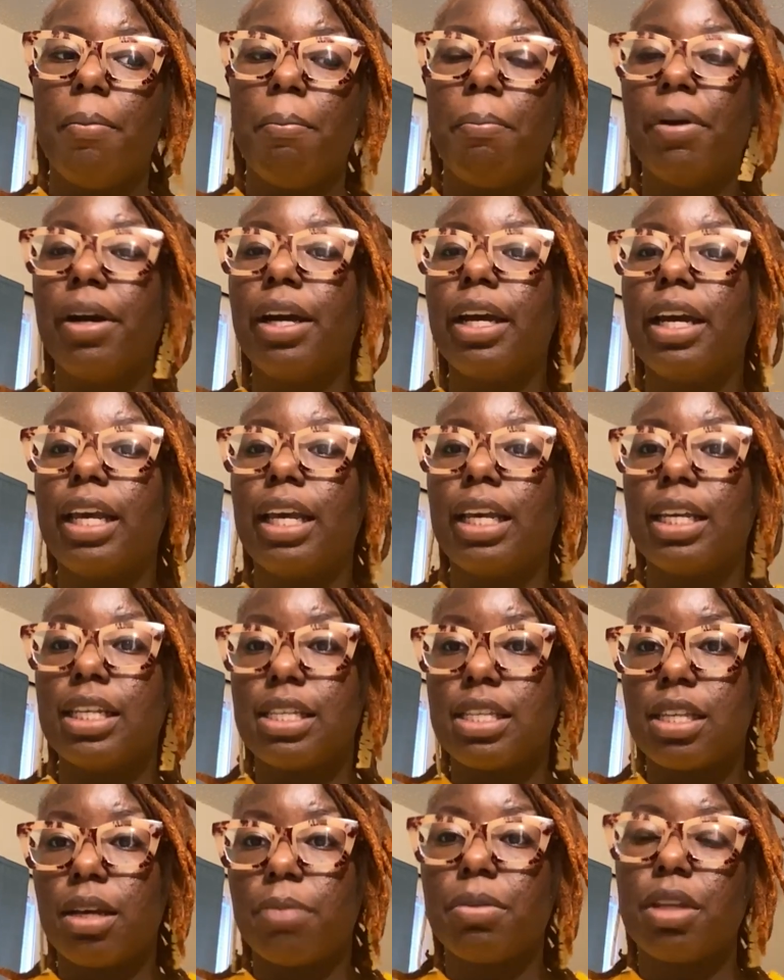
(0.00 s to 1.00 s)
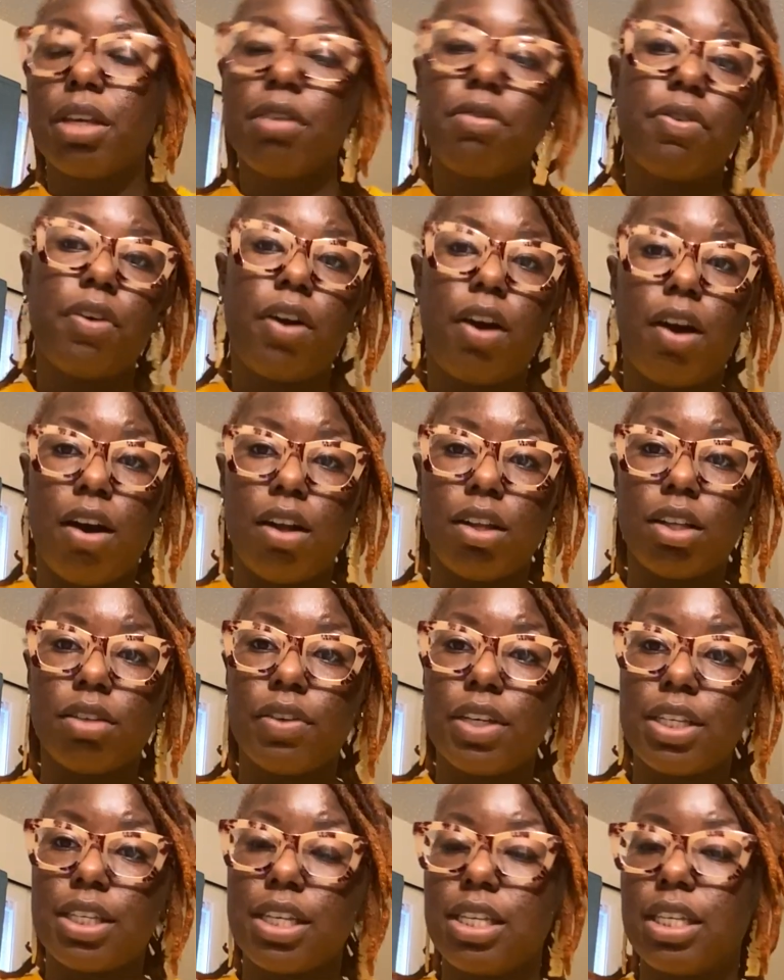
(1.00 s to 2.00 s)
but it's something for all
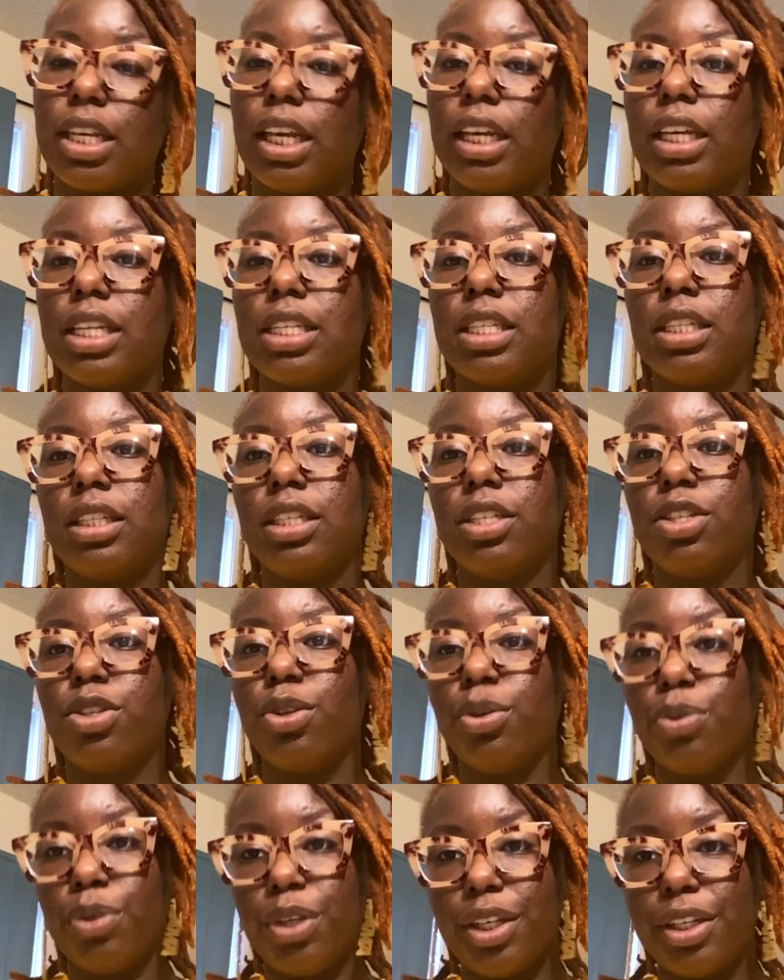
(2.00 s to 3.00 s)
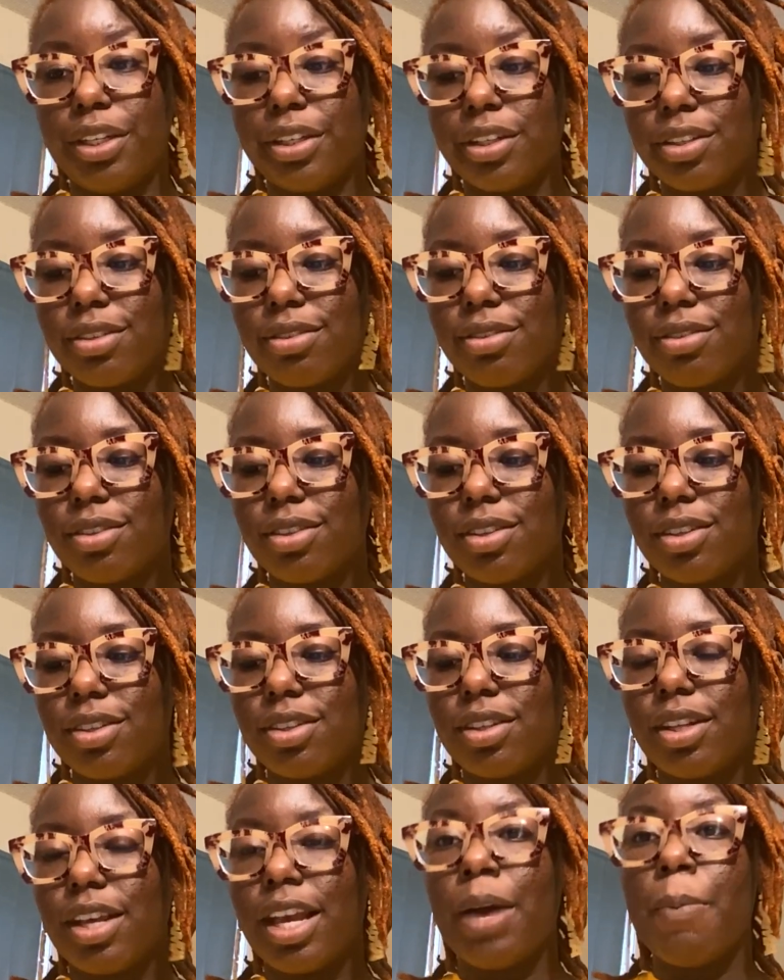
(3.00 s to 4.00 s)
of us to take into this new year.
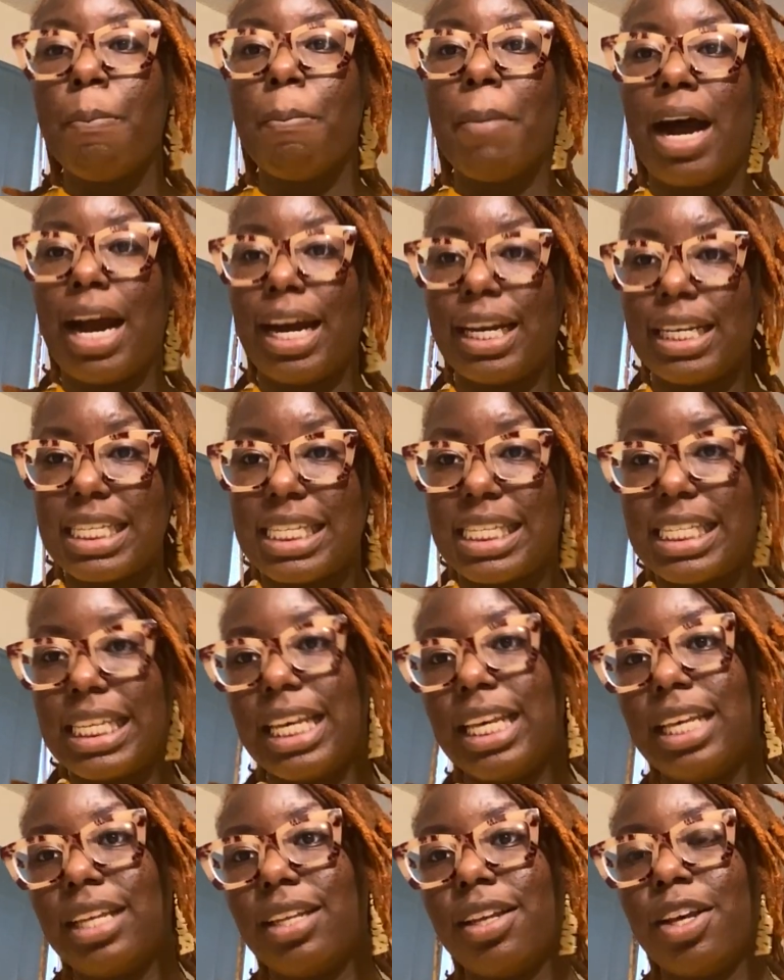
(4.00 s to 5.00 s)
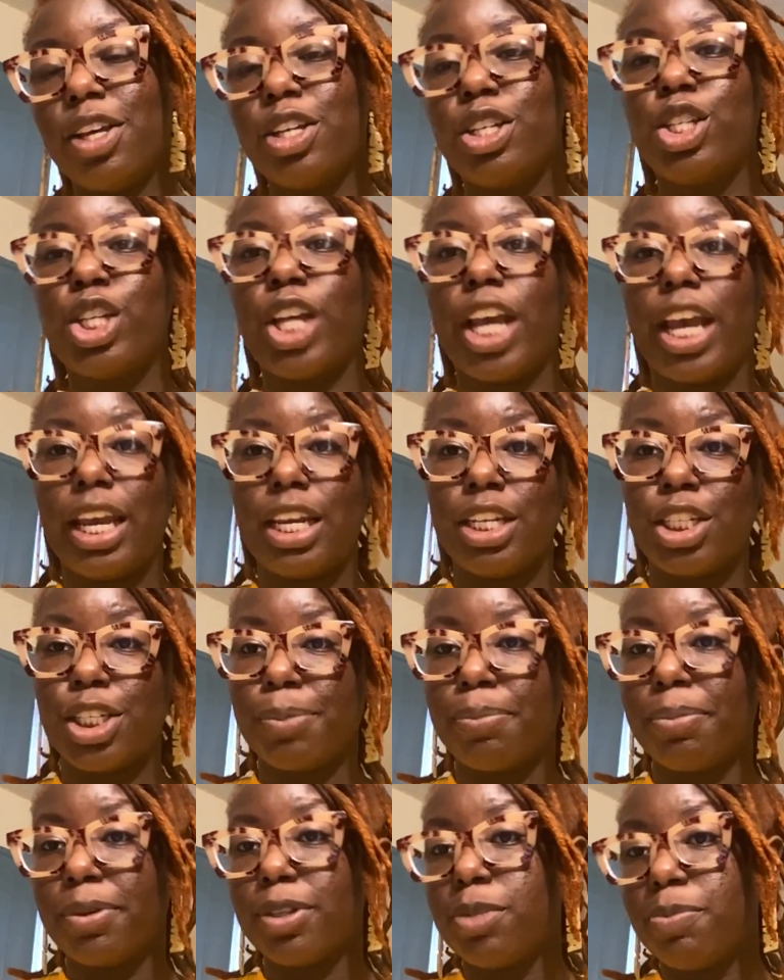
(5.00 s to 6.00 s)
A mindset, a change
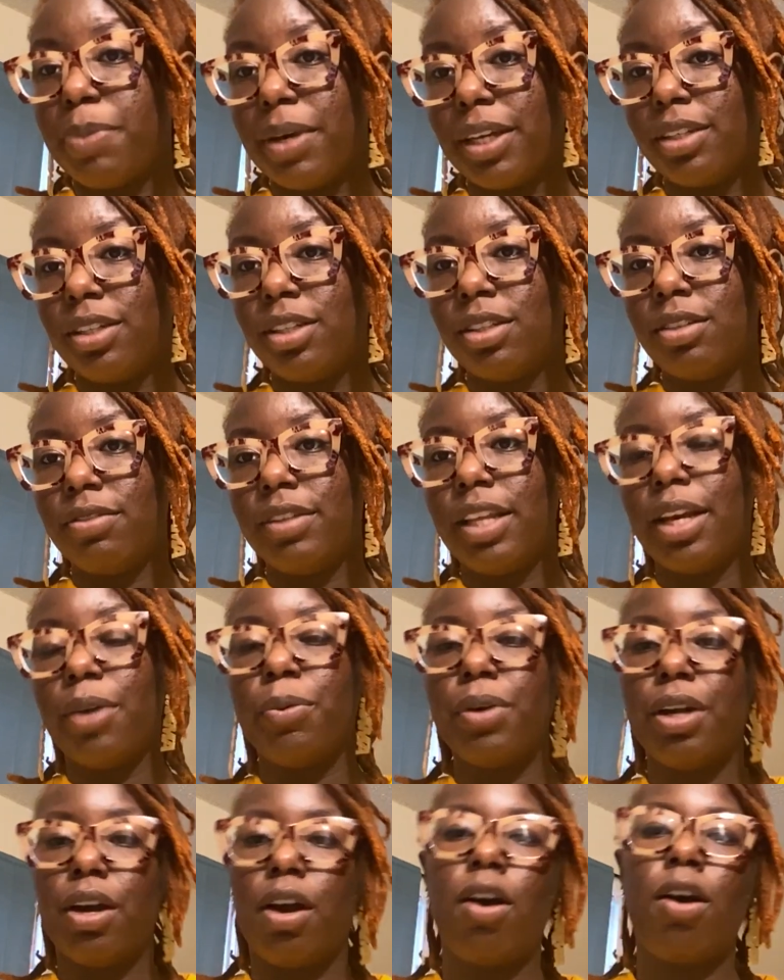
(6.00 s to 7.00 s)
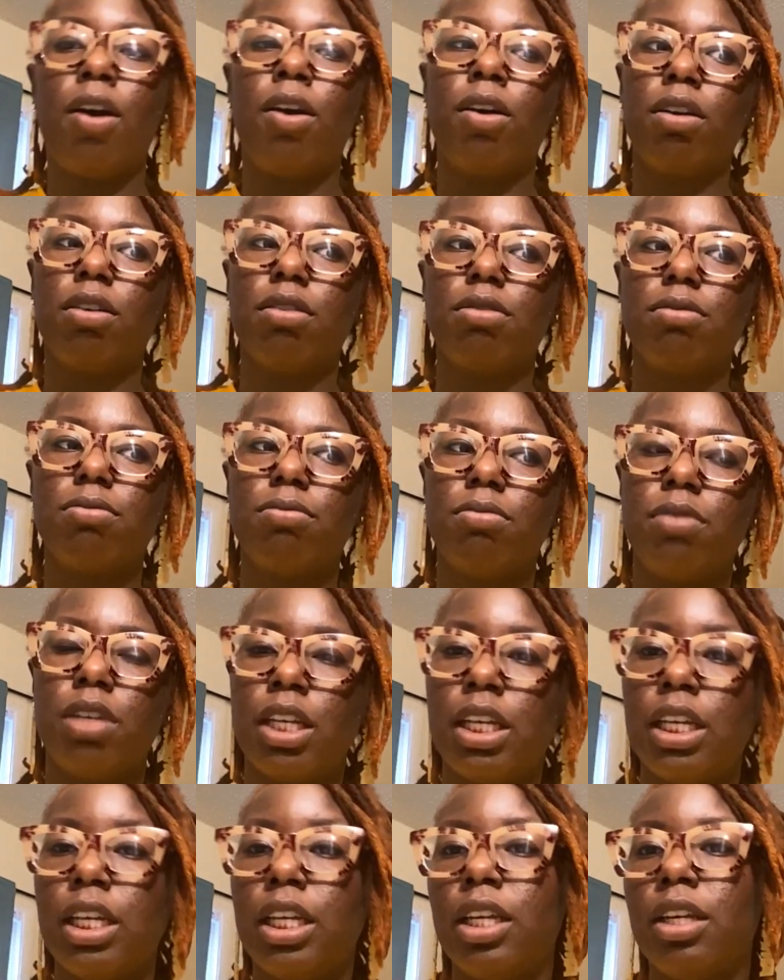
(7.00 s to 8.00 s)
in perspective that we all
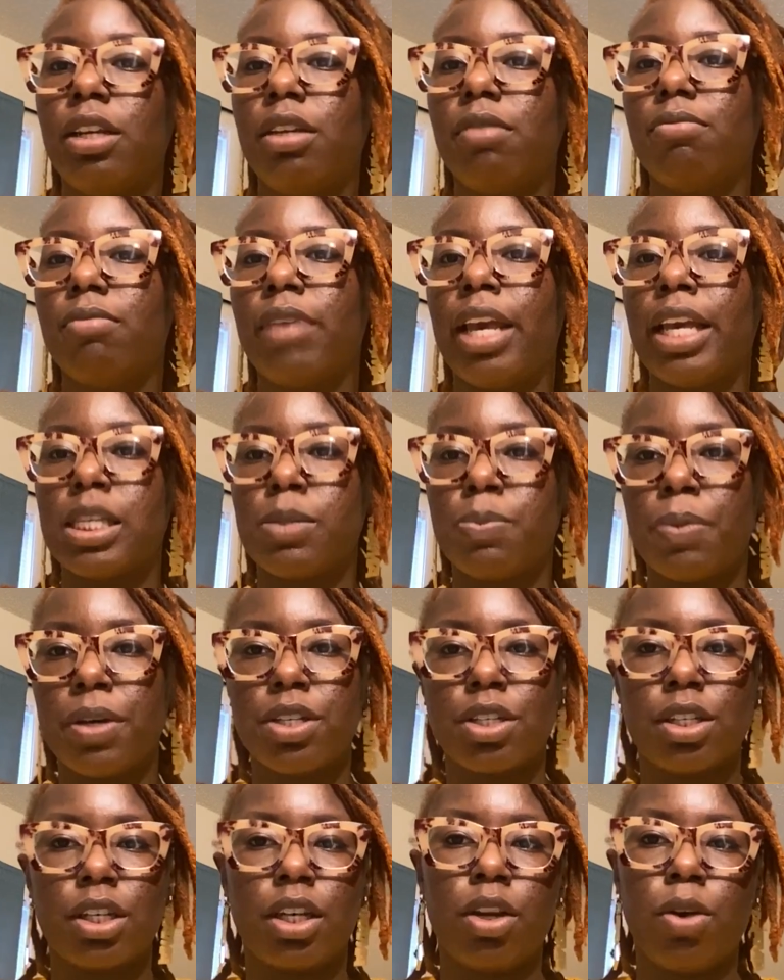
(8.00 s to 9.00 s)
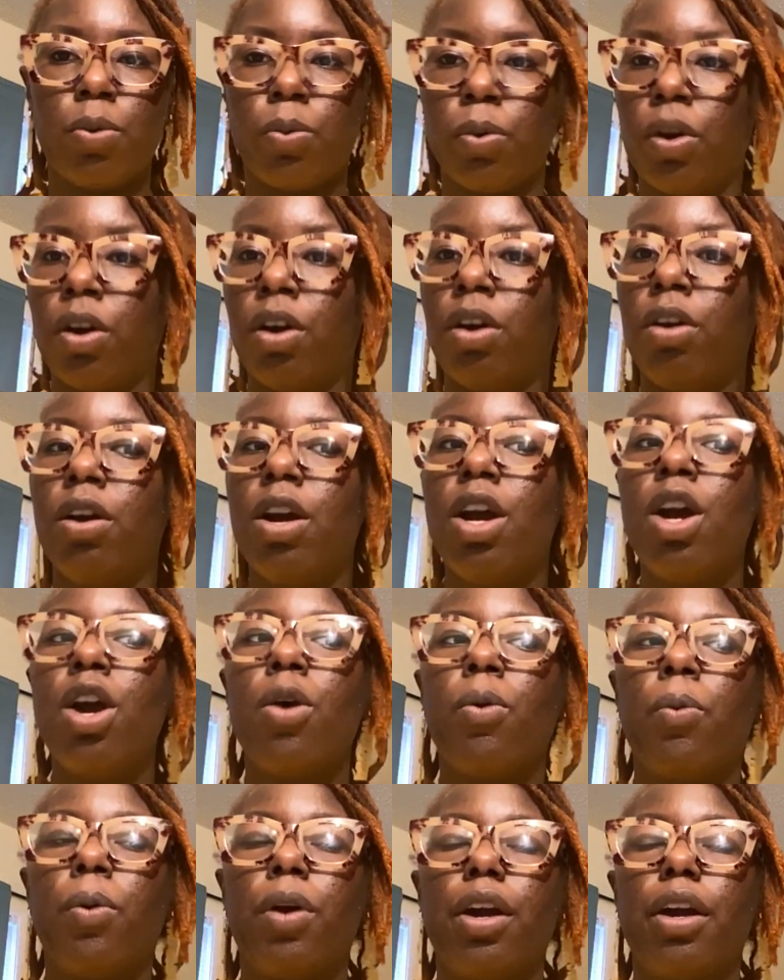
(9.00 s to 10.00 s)
need, especially in a world
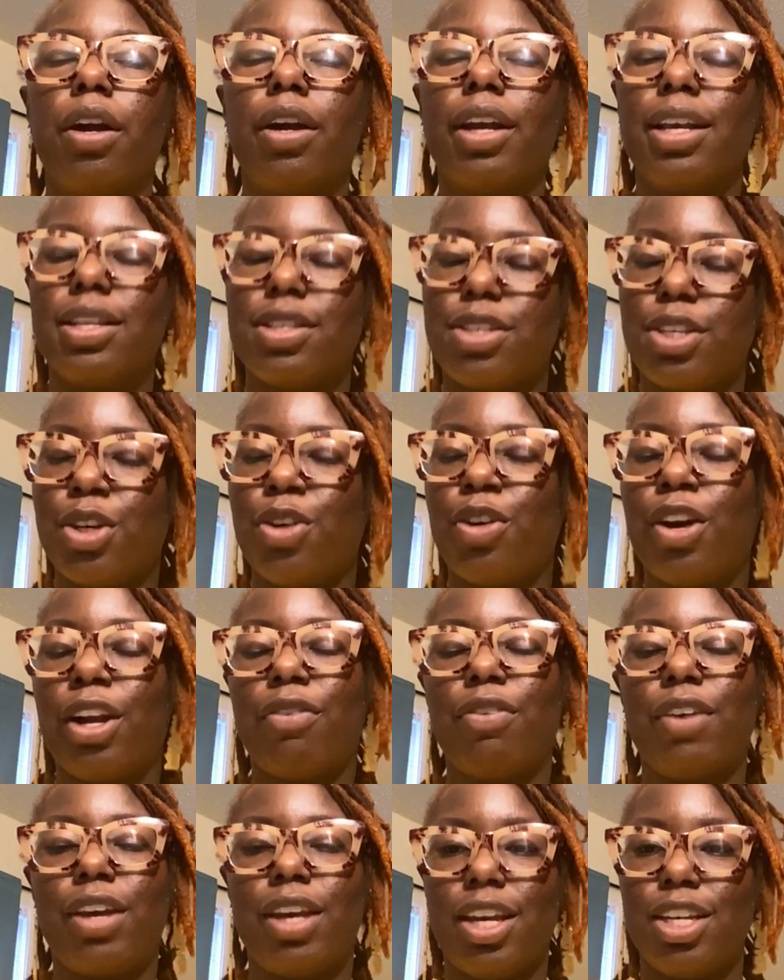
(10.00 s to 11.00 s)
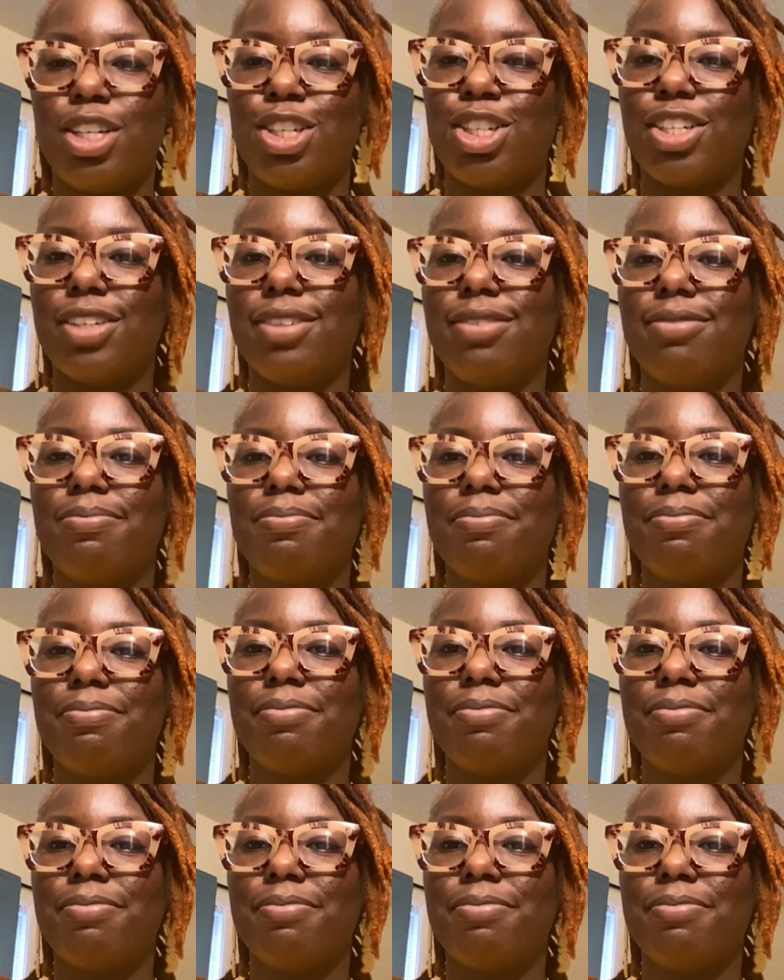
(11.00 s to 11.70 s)
where instant gratification